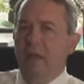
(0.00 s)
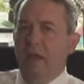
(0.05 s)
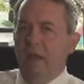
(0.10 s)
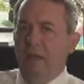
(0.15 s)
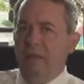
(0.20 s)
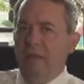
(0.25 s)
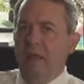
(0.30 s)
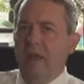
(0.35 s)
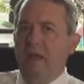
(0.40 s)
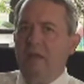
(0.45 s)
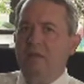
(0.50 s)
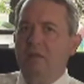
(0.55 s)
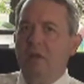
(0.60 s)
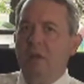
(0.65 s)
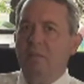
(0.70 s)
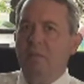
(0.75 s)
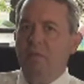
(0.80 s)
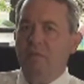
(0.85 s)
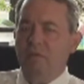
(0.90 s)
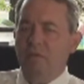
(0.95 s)
and that
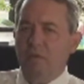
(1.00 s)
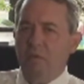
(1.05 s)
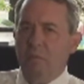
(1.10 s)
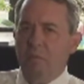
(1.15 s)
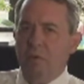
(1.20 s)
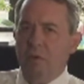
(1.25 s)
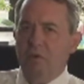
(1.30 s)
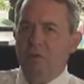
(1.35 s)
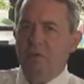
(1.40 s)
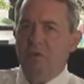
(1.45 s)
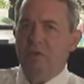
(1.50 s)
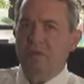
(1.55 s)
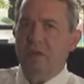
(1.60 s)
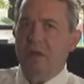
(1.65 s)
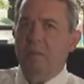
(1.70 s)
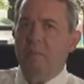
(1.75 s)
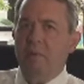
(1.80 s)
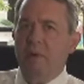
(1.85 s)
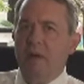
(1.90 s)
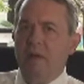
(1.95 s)
type of an approach is
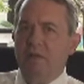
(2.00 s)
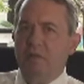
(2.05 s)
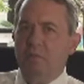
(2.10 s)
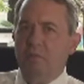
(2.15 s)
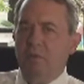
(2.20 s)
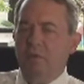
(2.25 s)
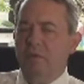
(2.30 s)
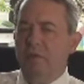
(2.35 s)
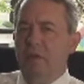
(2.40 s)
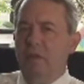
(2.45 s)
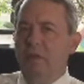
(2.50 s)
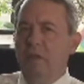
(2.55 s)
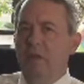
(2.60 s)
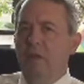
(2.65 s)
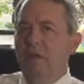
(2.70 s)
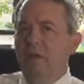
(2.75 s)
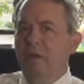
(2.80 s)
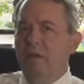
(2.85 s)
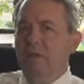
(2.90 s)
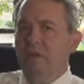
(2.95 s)
not possible, then
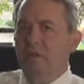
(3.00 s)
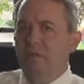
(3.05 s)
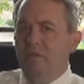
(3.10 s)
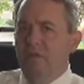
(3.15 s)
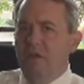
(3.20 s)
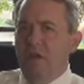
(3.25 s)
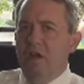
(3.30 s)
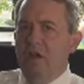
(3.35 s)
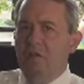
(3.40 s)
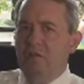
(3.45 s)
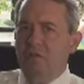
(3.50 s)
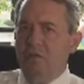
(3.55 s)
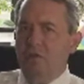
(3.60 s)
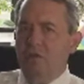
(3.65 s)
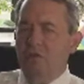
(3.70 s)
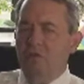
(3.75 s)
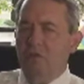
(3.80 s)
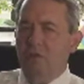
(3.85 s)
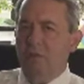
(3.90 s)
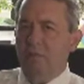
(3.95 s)
definitive
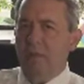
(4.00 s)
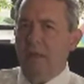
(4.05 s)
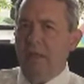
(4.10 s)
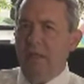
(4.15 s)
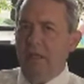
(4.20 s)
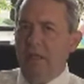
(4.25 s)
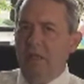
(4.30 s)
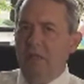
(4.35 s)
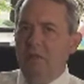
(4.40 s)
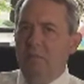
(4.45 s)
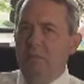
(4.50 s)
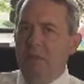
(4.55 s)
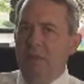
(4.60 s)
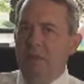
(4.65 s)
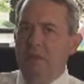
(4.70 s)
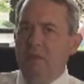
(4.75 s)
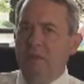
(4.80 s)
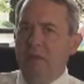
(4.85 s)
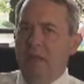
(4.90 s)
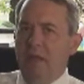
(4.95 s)
surgery may need to be
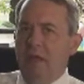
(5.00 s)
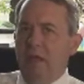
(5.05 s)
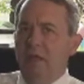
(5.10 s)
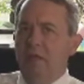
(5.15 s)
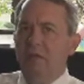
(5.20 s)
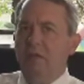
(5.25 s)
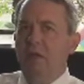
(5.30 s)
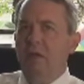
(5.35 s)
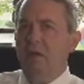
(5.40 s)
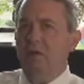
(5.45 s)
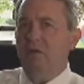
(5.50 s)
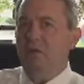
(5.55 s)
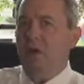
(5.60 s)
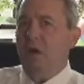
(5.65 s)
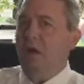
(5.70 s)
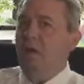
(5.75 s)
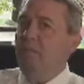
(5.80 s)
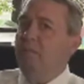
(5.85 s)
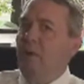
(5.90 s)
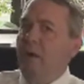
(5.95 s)
delayed, a
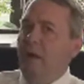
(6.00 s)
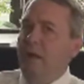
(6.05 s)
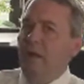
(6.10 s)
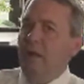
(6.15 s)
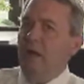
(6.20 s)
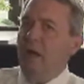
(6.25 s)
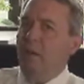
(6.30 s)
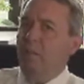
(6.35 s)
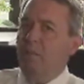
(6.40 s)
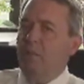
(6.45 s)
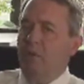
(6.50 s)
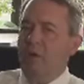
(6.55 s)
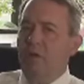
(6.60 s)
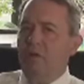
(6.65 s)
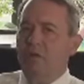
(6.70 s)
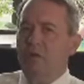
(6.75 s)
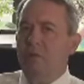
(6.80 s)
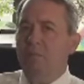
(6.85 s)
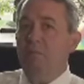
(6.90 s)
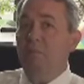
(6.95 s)
time-buying
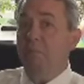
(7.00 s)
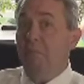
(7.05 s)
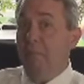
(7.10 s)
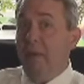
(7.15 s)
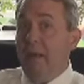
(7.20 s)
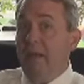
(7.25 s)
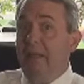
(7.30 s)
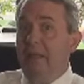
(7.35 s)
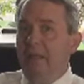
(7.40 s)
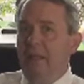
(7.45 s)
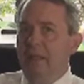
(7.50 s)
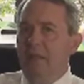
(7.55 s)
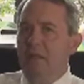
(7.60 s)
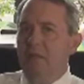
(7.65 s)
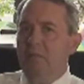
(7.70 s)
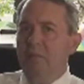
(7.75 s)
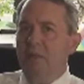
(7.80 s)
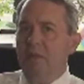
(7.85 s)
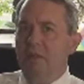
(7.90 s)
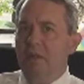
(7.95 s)
operation might need
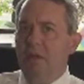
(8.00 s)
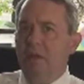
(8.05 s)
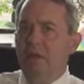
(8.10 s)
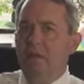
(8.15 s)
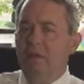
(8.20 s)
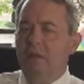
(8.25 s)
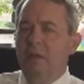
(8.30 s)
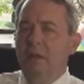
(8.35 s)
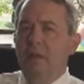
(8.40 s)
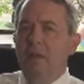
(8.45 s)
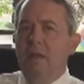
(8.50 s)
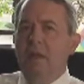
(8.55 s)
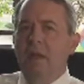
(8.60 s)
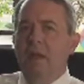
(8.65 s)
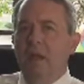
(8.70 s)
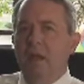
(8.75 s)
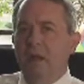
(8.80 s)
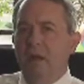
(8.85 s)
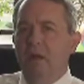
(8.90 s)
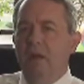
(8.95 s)
to be done,
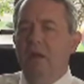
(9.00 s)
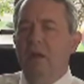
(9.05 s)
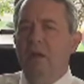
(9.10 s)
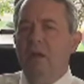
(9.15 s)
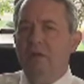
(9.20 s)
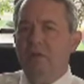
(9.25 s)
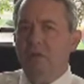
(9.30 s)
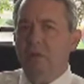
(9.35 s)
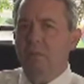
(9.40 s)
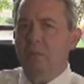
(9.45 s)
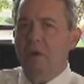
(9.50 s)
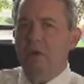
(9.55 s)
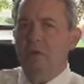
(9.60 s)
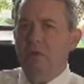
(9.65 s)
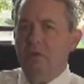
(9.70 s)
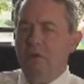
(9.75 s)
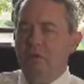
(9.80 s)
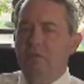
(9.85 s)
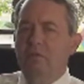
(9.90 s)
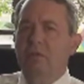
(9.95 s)
and some
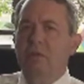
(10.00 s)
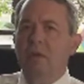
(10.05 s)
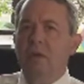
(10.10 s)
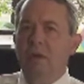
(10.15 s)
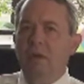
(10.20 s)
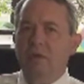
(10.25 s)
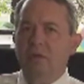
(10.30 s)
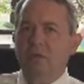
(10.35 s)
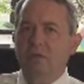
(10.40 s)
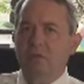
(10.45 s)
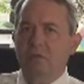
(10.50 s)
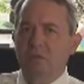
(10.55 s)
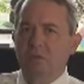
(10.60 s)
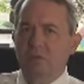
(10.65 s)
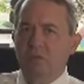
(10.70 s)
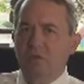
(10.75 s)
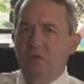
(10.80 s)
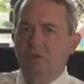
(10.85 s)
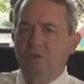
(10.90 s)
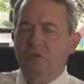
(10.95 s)
other uh,
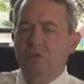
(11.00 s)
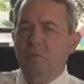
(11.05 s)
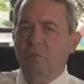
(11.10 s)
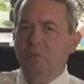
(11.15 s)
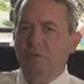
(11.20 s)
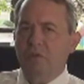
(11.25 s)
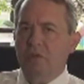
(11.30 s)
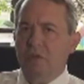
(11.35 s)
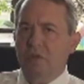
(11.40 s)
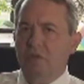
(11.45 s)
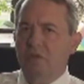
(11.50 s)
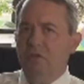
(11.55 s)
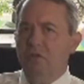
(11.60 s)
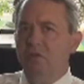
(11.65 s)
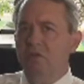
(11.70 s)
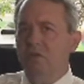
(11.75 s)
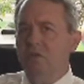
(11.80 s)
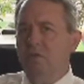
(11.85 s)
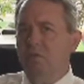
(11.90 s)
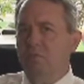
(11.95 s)
surgical
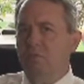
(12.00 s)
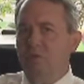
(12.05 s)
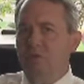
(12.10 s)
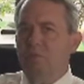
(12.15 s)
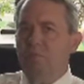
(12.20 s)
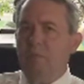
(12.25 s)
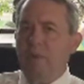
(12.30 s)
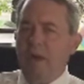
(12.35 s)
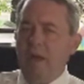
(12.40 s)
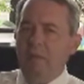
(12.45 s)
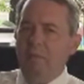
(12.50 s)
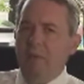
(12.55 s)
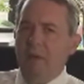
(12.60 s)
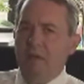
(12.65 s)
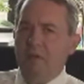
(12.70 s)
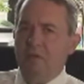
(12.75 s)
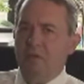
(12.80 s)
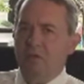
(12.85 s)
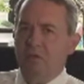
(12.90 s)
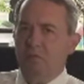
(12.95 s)
procedures which
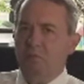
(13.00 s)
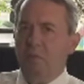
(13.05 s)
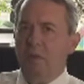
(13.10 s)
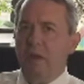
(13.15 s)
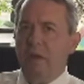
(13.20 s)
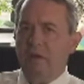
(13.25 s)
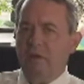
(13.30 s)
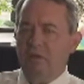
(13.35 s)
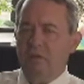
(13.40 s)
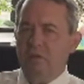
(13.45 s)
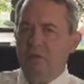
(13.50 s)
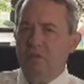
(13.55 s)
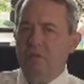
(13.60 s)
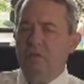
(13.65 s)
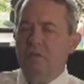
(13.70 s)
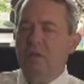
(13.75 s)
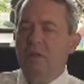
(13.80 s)
bypass those blockages